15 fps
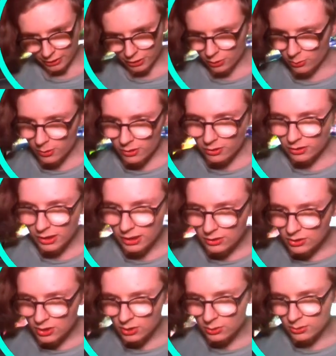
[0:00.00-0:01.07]
You aren't
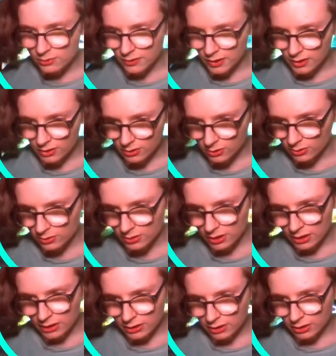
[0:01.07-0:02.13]
allowed to use vehicles.
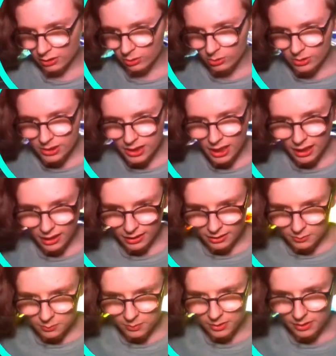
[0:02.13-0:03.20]
You can only
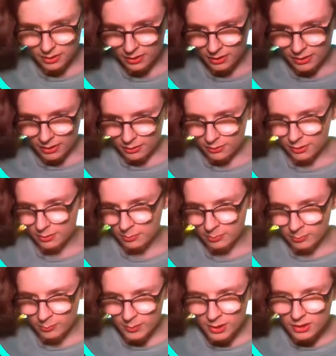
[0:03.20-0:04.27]
hide
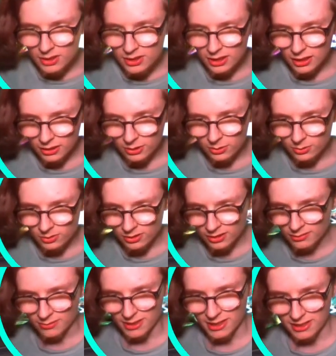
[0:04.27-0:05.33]
within Minnesotto's
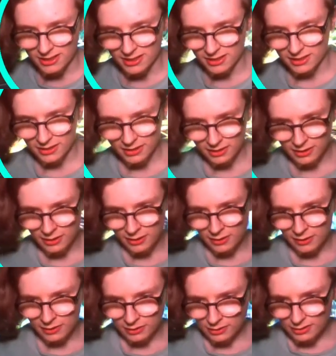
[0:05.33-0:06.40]
limits.
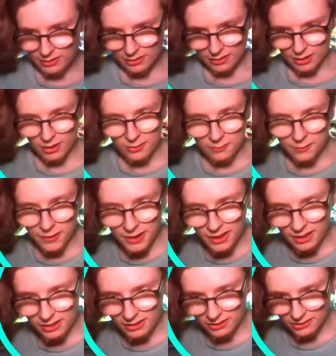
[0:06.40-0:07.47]
Sound
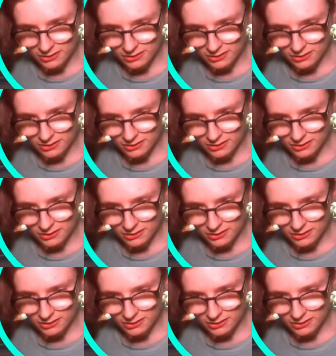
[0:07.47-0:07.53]
fair?